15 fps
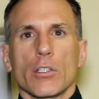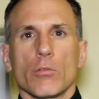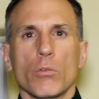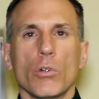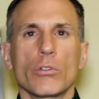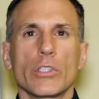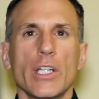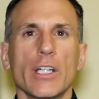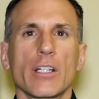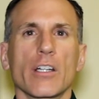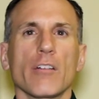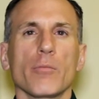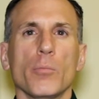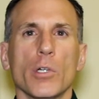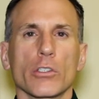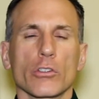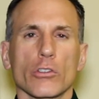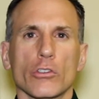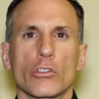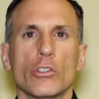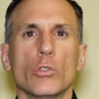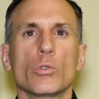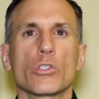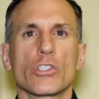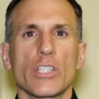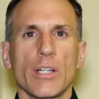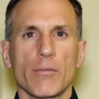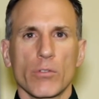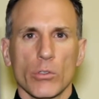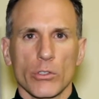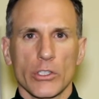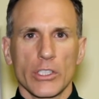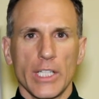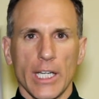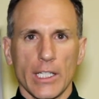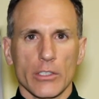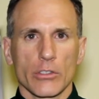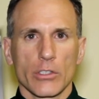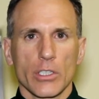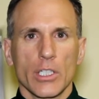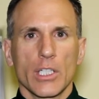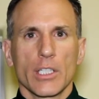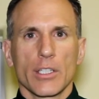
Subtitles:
The rotator cuff muscles do several things.